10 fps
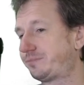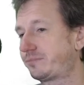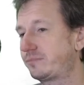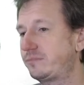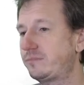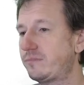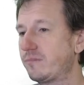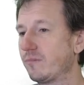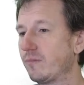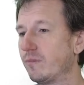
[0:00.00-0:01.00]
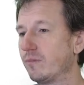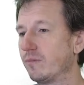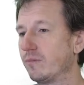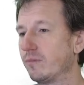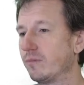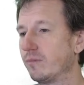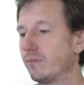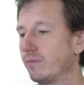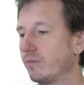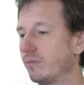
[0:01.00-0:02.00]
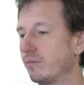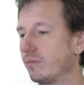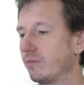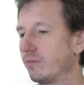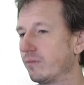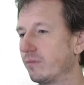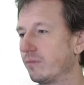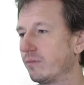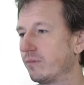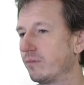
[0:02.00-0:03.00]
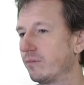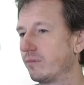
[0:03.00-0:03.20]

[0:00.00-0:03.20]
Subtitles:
Nothing is said.